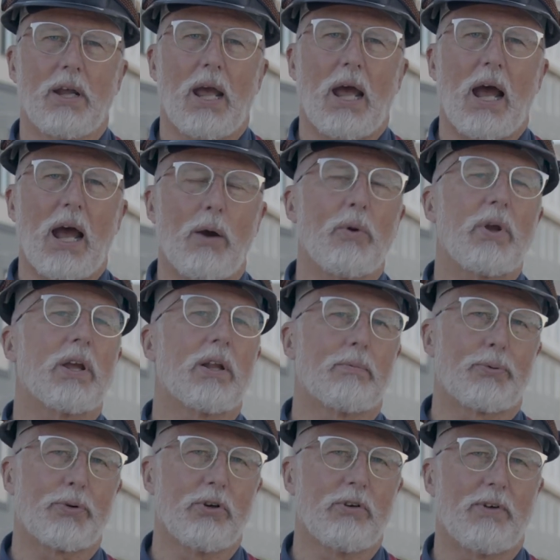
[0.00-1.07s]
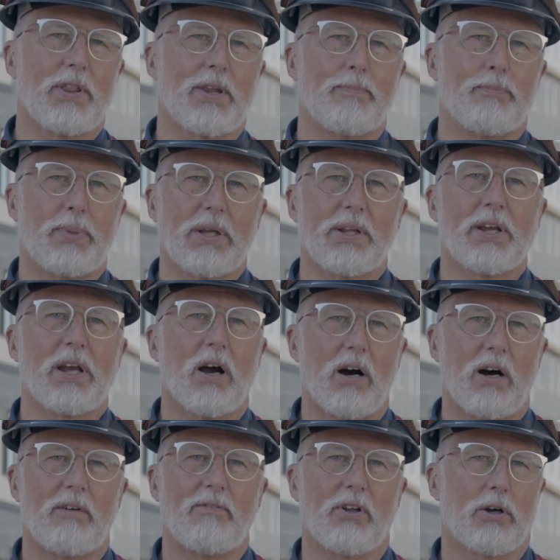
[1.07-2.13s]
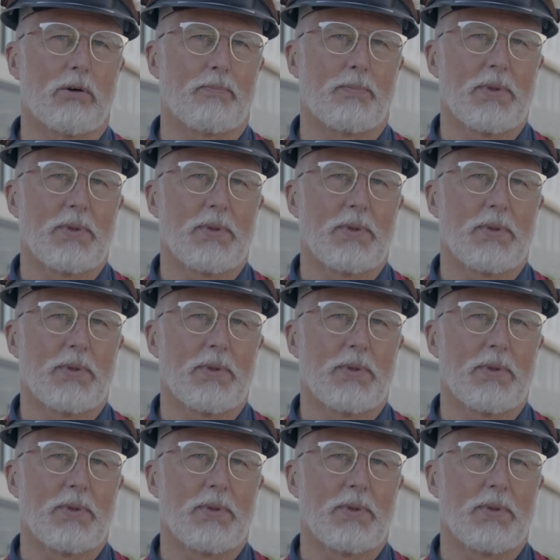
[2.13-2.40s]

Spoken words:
how we can improve on the building envelope.